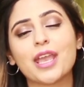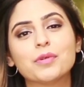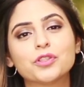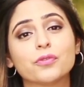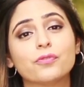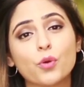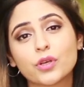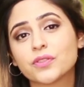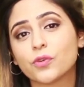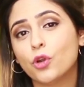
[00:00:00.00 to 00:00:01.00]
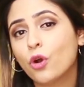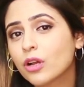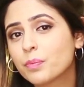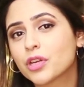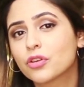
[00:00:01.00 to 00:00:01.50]
able to focus for
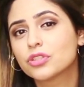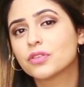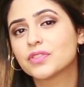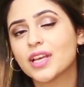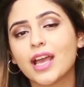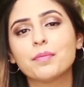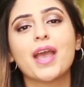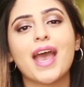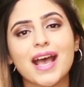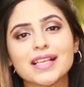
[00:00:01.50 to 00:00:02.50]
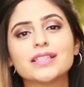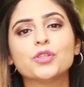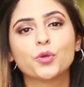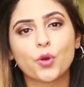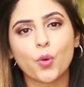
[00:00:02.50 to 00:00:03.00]
longer periods of time as
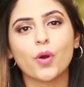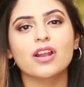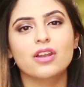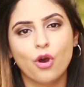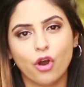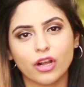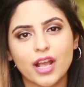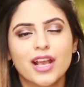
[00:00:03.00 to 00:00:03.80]
you go along.